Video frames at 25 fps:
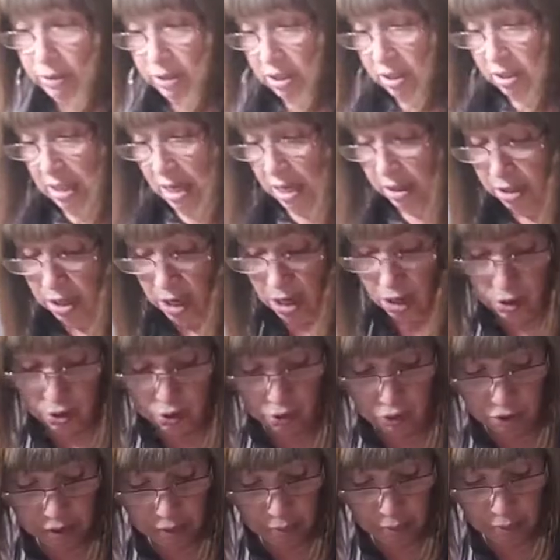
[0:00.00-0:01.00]
was
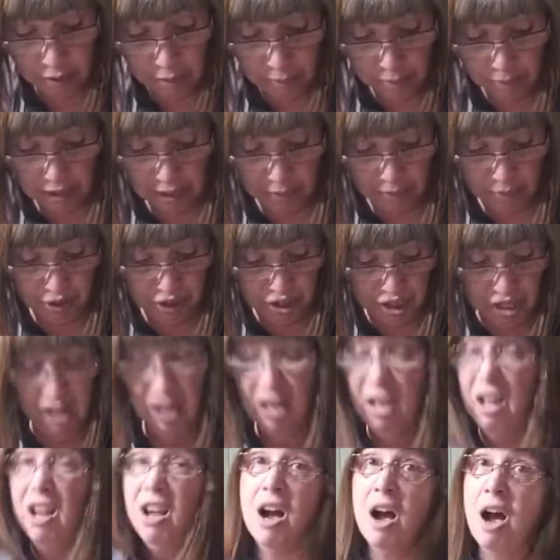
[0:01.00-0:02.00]
$10 and when I'm done with
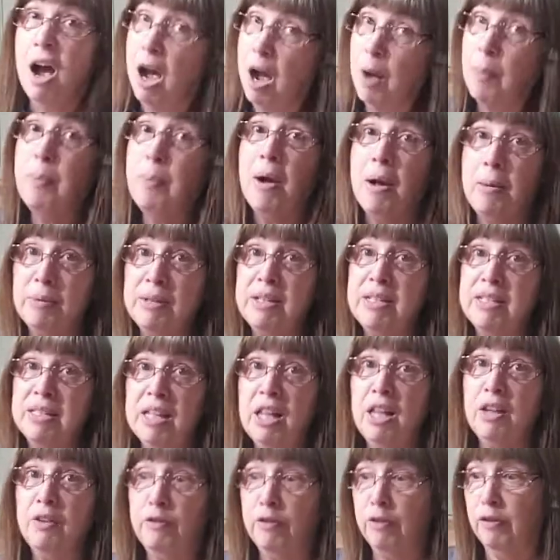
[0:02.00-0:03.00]
it, I'll probably
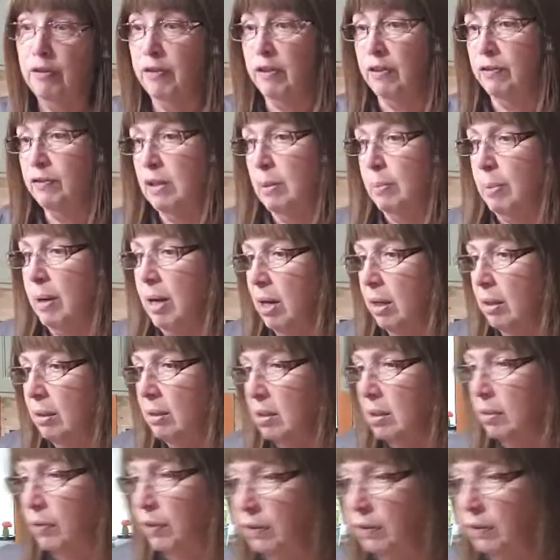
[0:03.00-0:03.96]
sell it for 50 bucks,